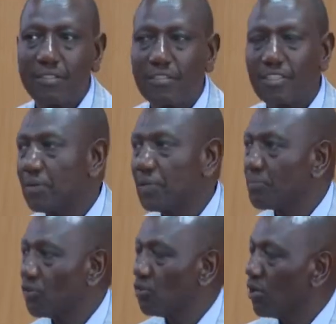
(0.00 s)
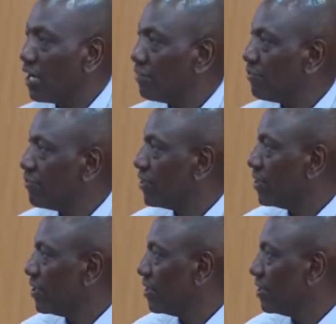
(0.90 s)
the people who have
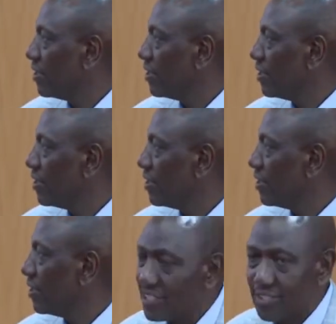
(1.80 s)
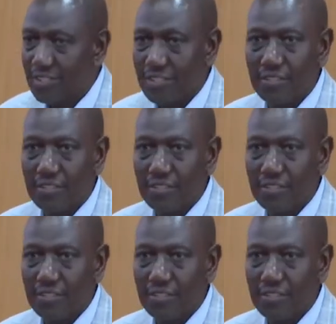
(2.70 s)
networks